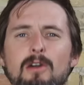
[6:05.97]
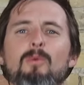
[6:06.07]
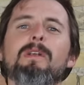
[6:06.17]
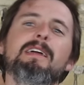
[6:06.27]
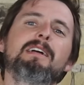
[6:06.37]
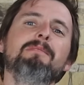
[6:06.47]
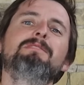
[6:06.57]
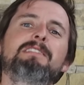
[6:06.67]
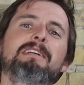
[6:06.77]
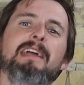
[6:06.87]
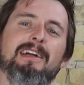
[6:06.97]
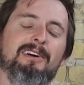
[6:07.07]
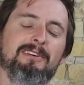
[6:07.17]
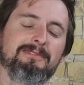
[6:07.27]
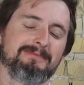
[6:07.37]
When it comes to
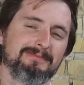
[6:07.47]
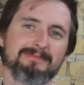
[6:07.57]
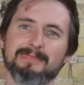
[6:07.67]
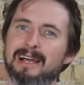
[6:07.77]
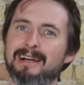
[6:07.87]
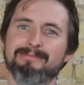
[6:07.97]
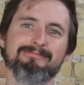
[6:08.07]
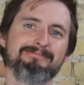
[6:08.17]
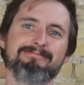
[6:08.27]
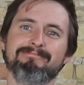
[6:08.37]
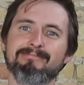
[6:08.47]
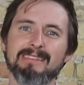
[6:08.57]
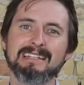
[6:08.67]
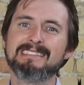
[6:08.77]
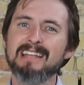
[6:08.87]
care, um,
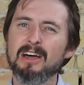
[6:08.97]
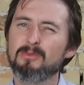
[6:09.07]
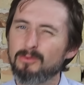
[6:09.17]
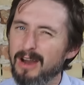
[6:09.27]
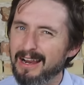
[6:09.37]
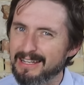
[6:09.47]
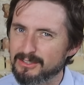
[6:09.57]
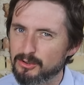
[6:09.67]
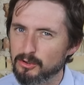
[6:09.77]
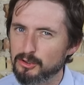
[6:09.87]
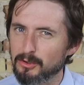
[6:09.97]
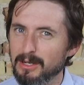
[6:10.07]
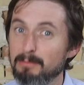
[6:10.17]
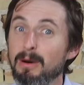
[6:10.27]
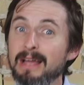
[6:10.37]
it's not rocket
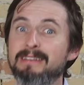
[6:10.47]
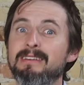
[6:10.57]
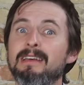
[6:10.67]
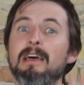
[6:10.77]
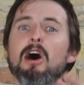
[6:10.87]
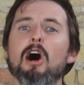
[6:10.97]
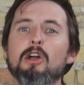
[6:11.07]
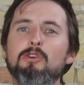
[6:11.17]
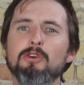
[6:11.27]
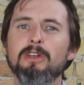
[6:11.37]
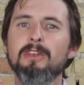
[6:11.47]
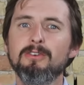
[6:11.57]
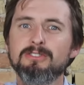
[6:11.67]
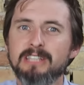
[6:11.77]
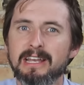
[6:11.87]
surgery, but a good
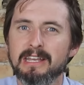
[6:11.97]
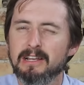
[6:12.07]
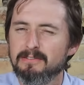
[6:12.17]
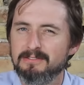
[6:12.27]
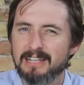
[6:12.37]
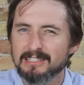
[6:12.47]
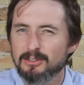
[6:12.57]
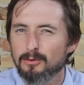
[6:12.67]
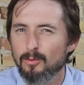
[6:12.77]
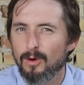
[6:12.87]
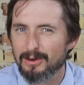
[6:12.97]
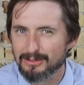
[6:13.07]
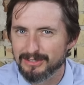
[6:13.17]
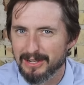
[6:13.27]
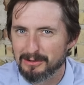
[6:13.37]
understanding of desert
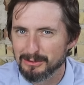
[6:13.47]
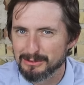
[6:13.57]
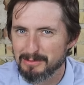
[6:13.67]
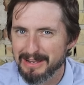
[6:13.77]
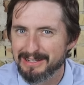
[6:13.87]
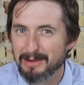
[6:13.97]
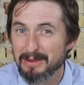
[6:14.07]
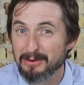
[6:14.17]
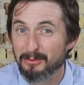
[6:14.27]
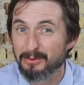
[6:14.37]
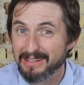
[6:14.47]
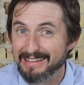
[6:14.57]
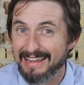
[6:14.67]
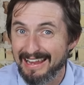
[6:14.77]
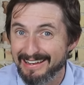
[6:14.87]
water cycles might come in
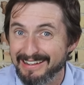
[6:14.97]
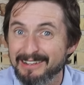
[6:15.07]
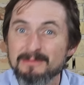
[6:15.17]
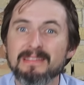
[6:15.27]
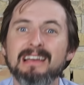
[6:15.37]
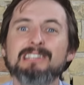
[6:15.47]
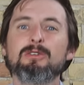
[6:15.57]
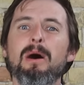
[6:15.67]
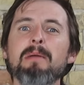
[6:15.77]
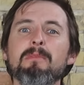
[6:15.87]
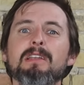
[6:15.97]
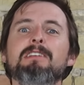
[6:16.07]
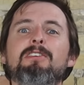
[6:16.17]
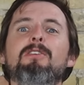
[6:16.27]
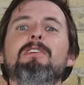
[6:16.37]
really handy. So I'm going
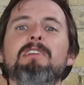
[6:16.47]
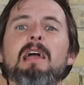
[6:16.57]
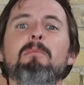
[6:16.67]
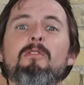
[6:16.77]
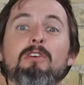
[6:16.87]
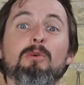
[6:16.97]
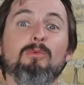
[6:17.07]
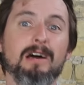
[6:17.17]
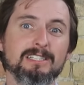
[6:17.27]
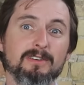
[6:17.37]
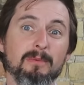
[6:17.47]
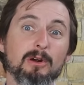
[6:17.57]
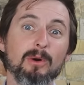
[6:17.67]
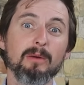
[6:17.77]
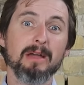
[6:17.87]
to turn the time over to Russ from
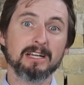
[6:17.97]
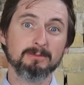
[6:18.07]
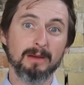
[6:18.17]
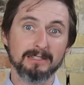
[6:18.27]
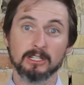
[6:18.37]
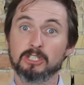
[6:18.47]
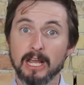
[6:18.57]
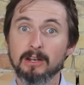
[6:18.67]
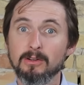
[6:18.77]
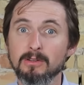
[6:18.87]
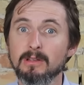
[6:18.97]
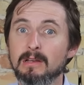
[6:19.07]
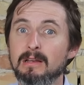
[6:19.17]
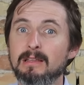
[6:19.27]
Aquarimax Pets, a channel